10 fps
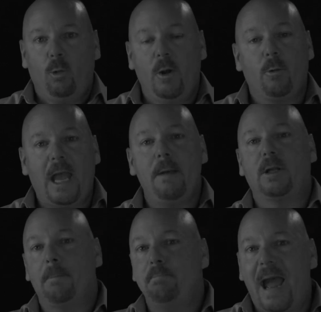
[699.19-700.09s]
we were
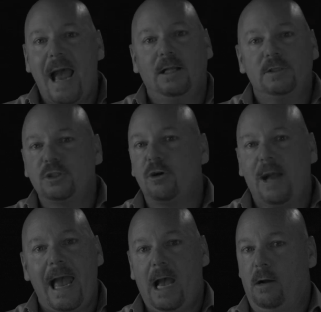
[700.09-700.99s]
able to balance
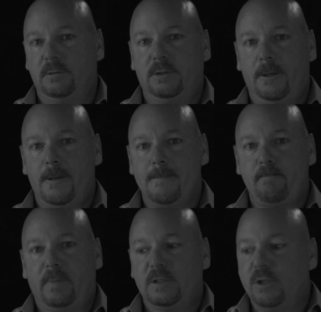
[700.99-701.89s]
her out
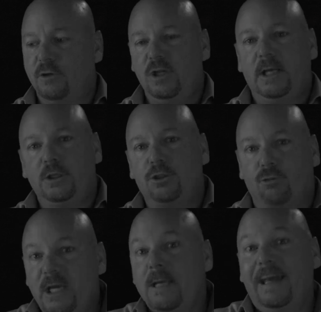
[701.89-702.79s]
so she could
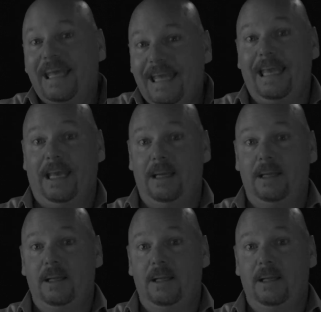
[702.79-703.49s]
dream again